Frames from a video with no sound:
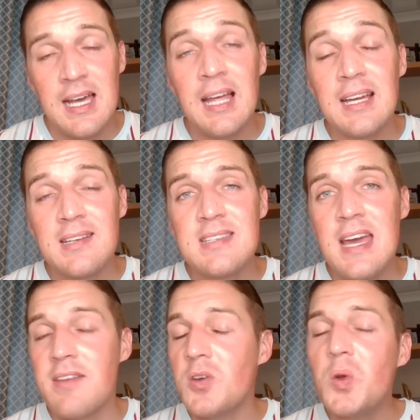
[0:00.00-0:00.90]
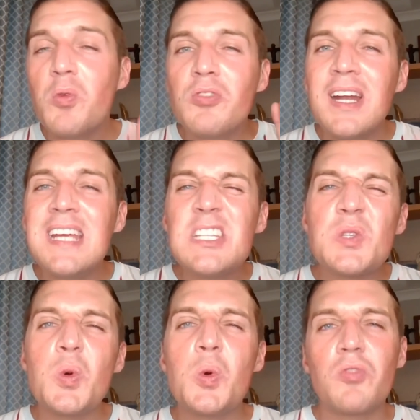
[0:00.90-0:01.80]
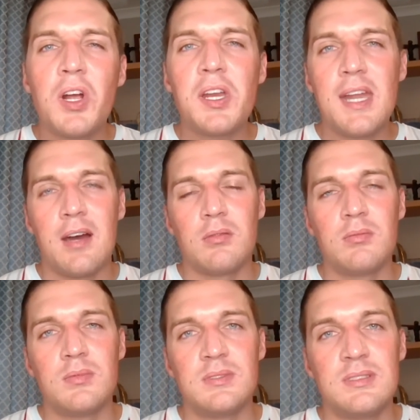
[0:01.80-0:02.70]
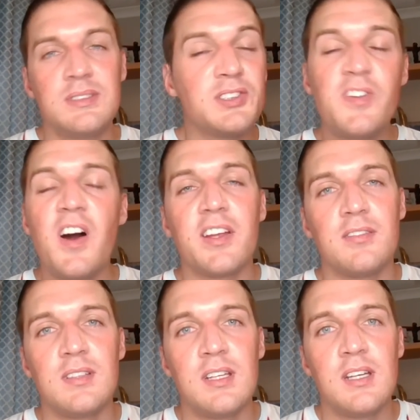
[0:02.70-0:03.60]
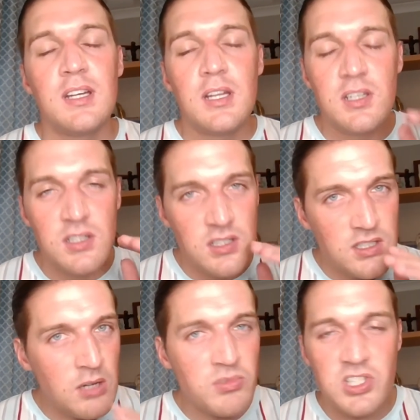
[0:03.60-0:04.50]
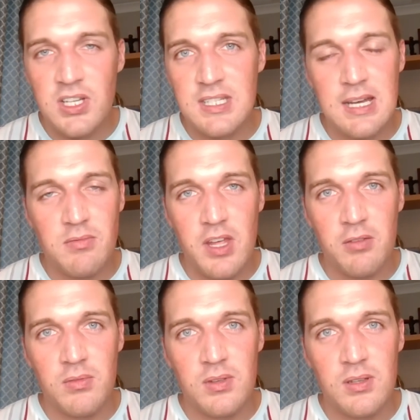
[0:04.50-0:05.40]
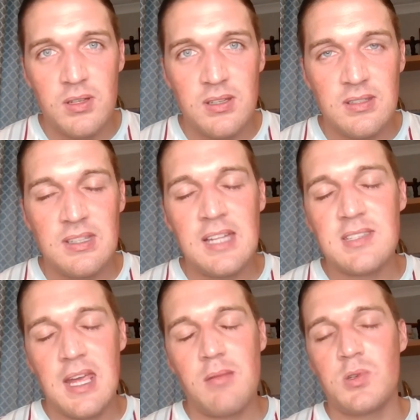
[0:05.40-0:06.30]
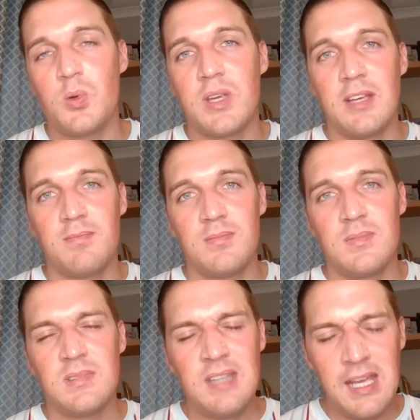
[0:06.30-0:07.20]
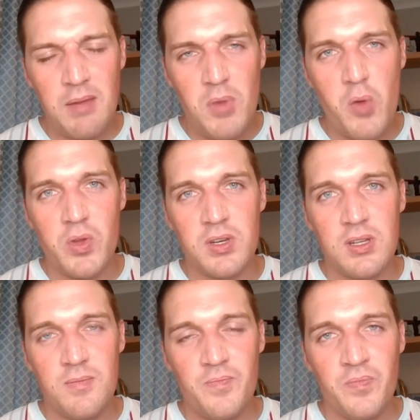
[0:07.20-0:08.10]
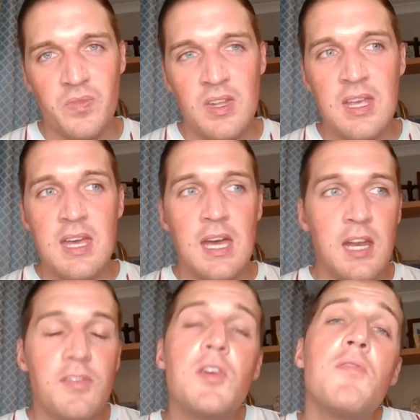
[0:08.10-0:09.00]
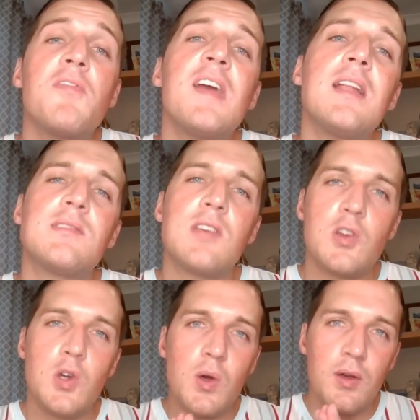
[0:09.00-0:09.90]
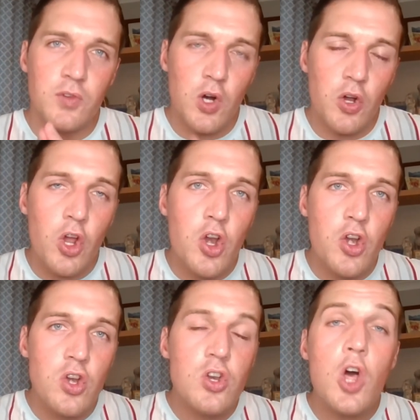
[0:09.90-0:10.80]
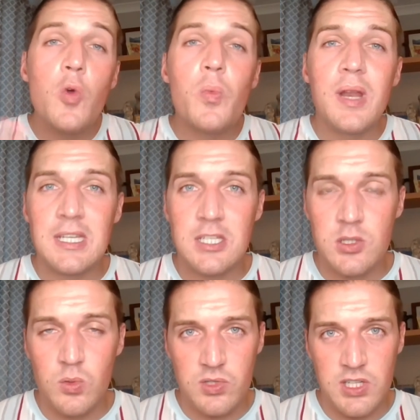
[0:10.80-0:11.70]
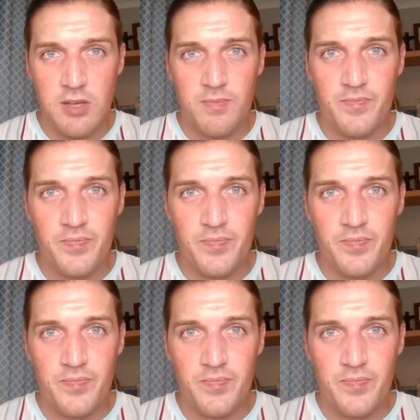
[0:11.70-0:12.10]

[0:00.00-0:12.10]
And like I say, if you're not ready to talk right now, that's fine. Don't shut down though. Let's keep talking. Take a moment. And if you feel as though you have got nobody to talk to,